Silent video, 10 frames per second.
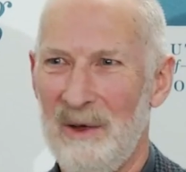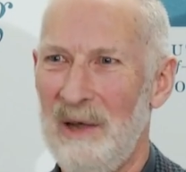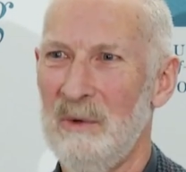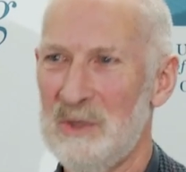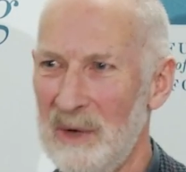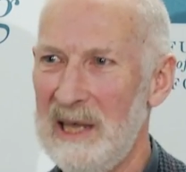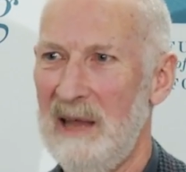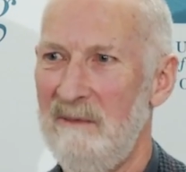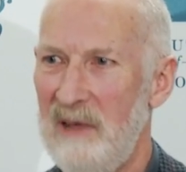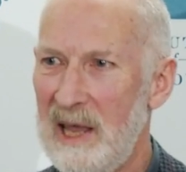It was really
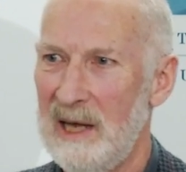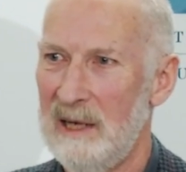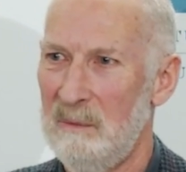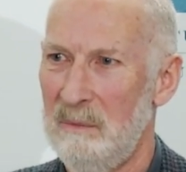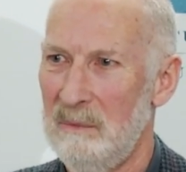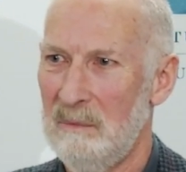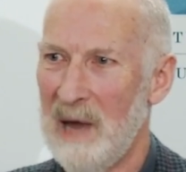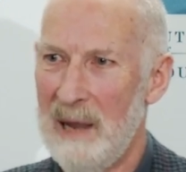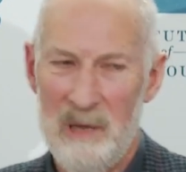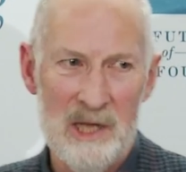invented
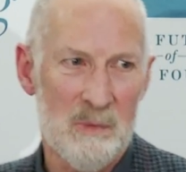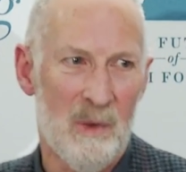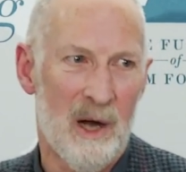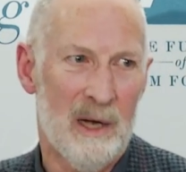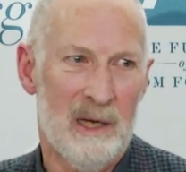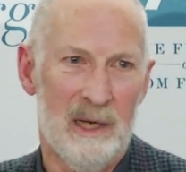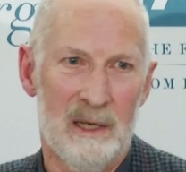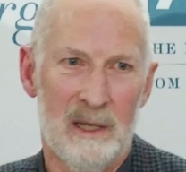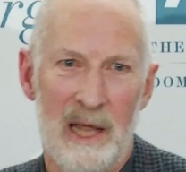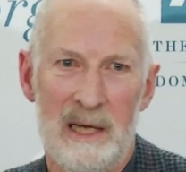by Bismarck
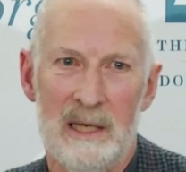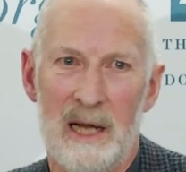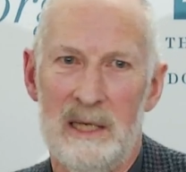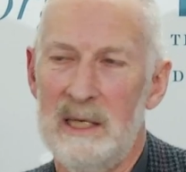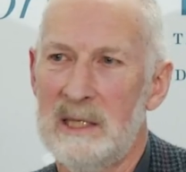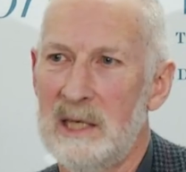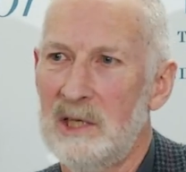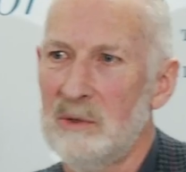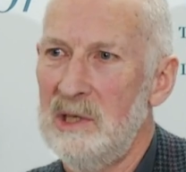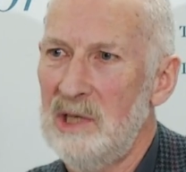in late 19th
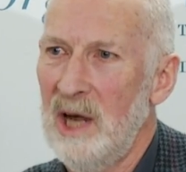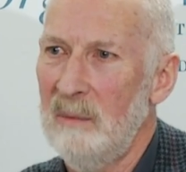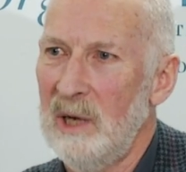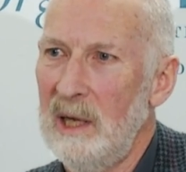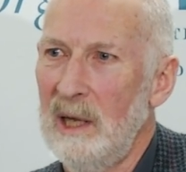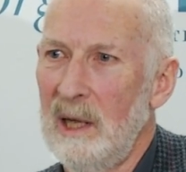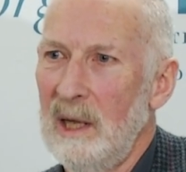century Germany